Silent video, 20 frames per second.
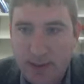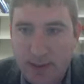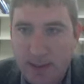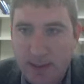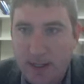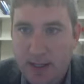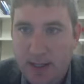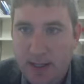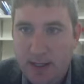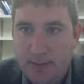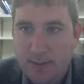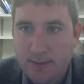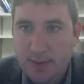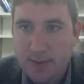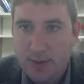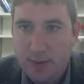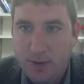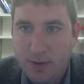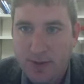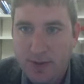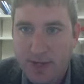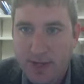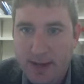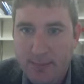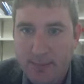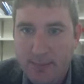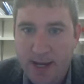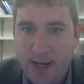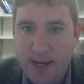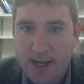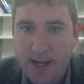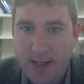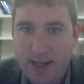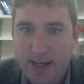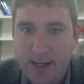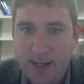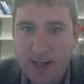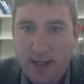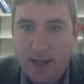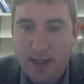and I'm told that my,
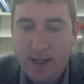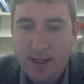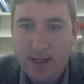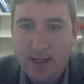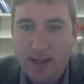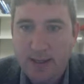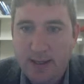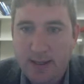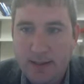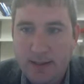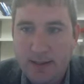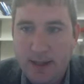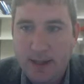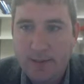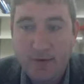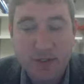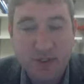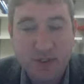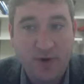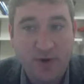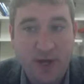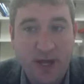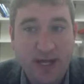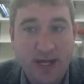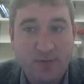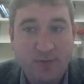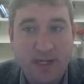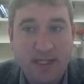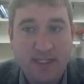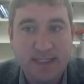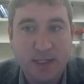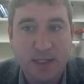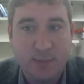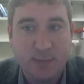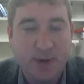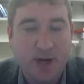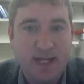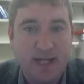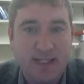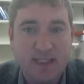first of all, x, y, and z are
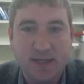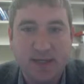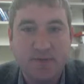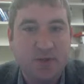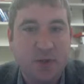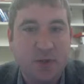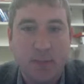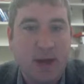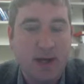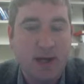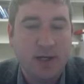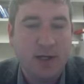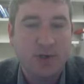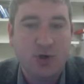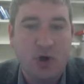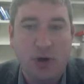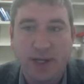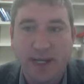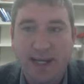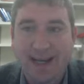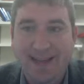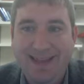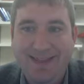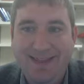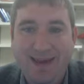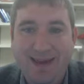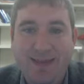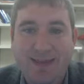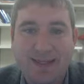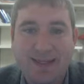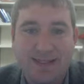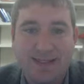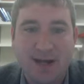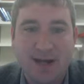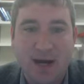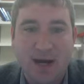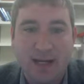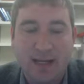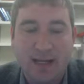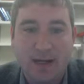positive, so I'm not going to draw anything that's
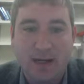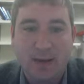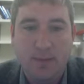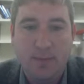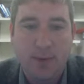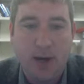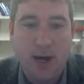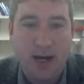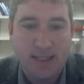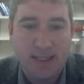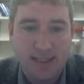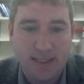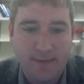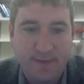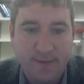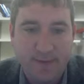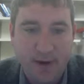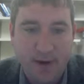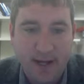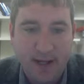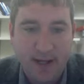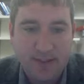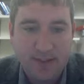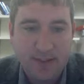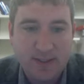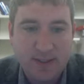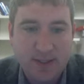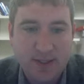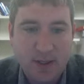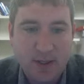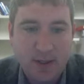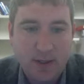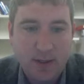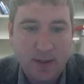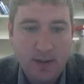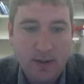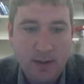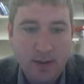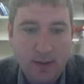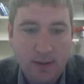not positive for x,
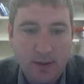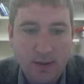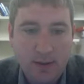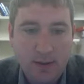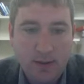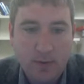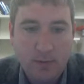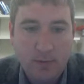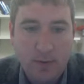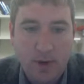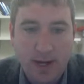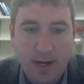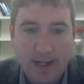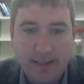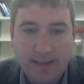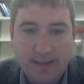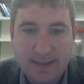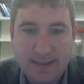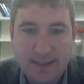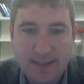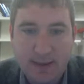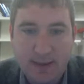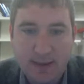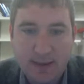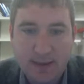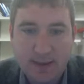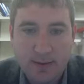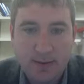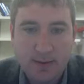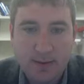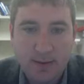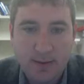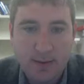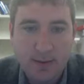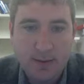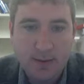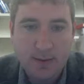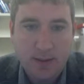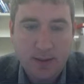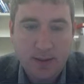y, and z.
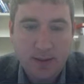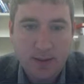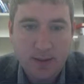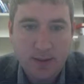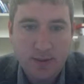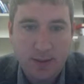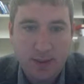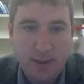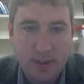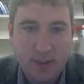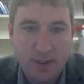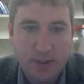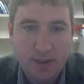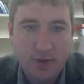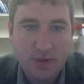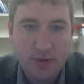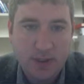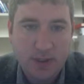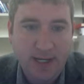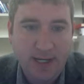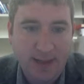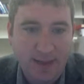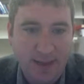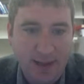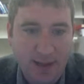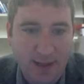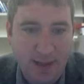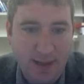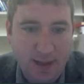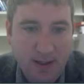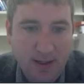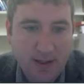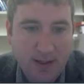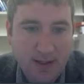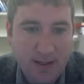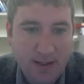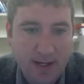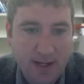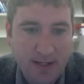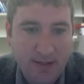So I don't need to draw anything in the
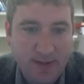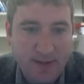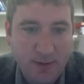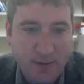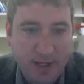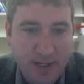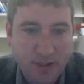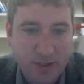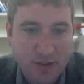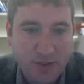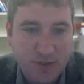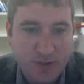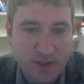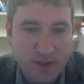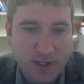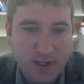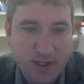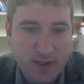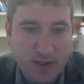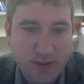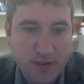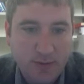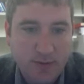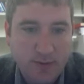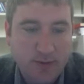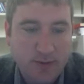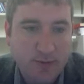negative directions for any of those.